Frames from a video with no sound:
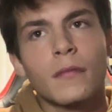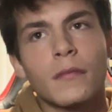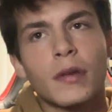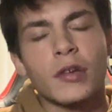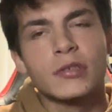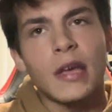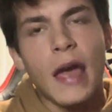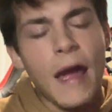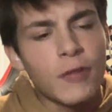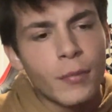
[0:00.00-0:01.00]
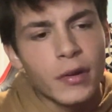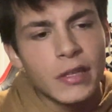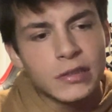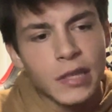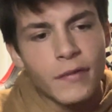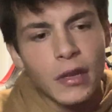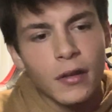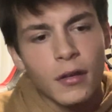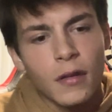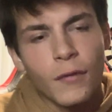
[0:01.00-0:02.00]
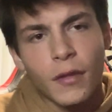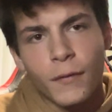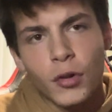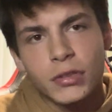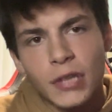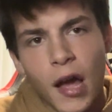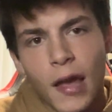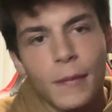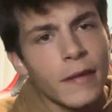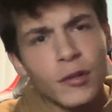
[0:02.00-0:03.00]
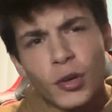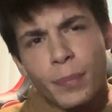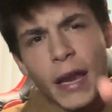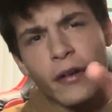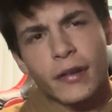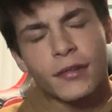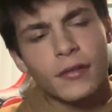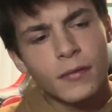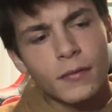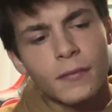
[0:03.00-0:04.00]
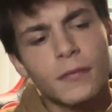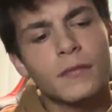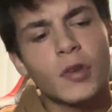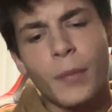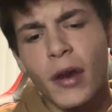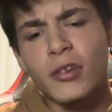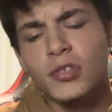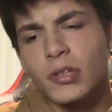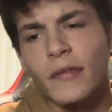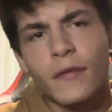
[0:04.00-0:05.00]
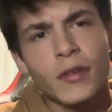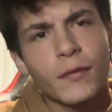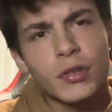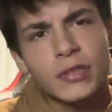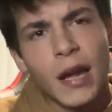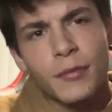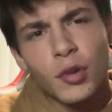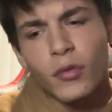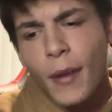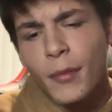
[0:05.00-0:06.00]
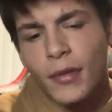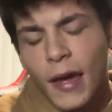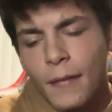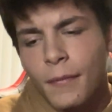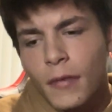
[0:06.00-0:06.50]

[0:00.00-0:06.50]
Because everybody is living for the first time. Even your parents. Your parents are living for the first time too. Remember that.